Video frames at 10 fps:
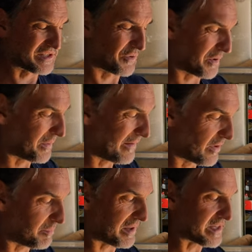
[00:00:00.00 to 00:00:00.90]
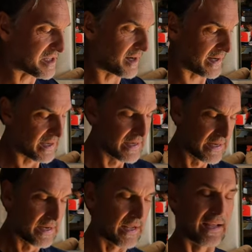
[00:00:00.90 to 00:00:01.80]
this door will ever place on it.
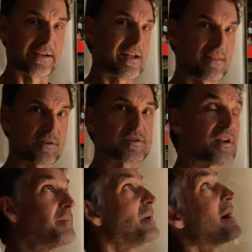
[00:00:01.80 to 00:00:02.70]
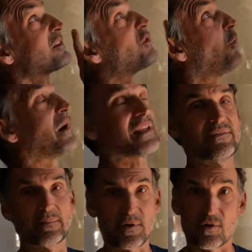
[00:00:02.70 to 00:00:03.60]
And yet there's going to be about 20
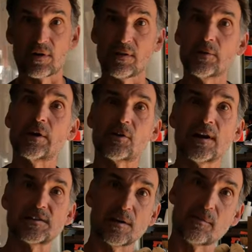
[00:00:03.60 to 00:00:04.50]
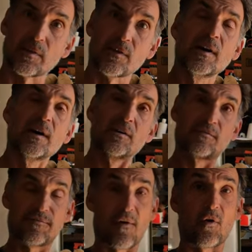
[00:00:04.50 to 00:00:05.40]
of them going all the way across there for the
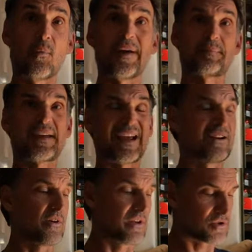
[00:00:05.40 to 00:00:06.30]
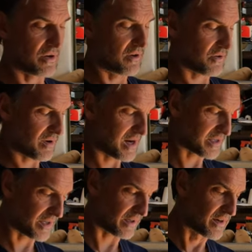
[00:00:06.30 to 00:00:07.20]
full width piano hinge to go
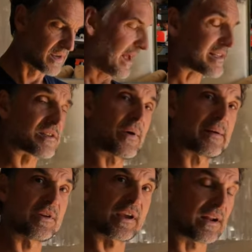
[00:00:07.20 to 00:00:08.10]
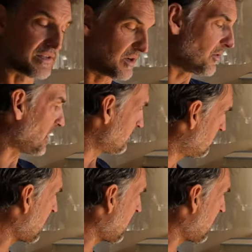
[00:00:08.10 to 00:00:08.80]
across here. That's the way I'm looking at doing it.